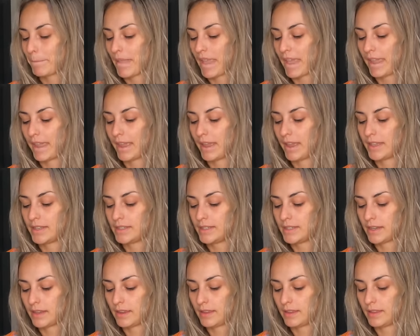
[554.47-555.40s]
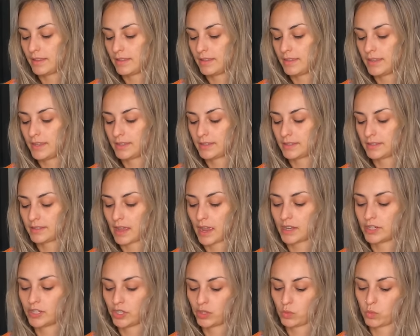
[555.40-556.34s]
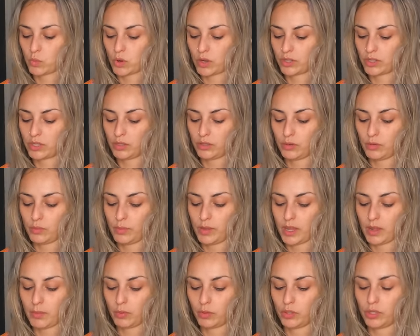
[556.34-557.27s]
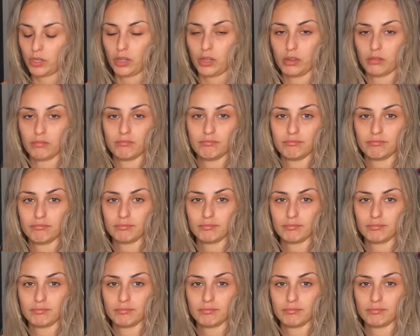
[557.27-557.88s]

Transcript: And this, I just want to be able to